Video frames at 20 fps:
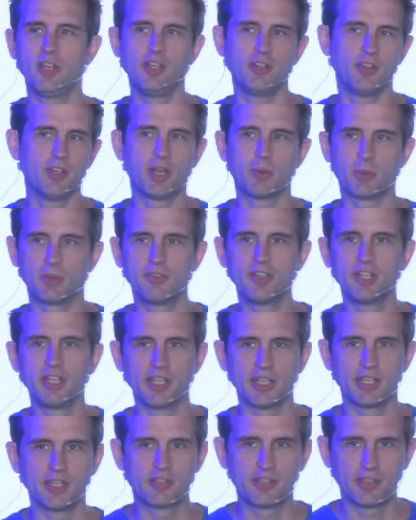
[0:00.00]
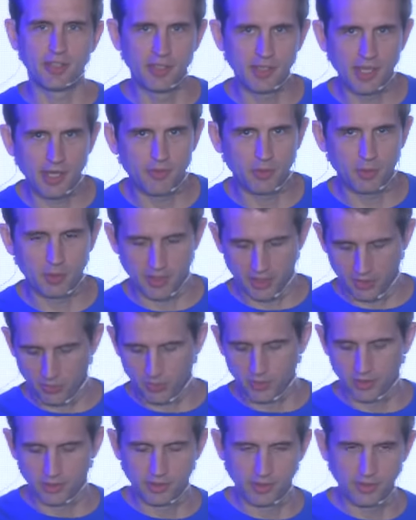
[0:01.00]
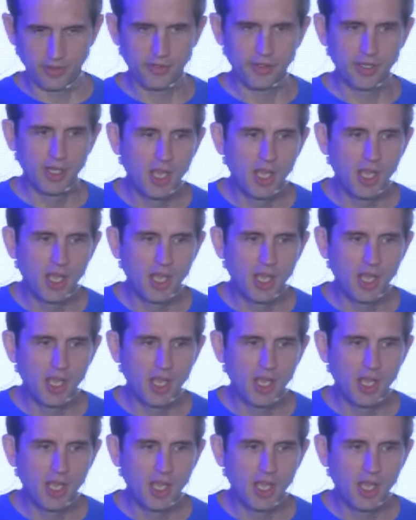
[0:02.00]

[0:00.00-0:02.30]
you're not revealing it to everyone in the world.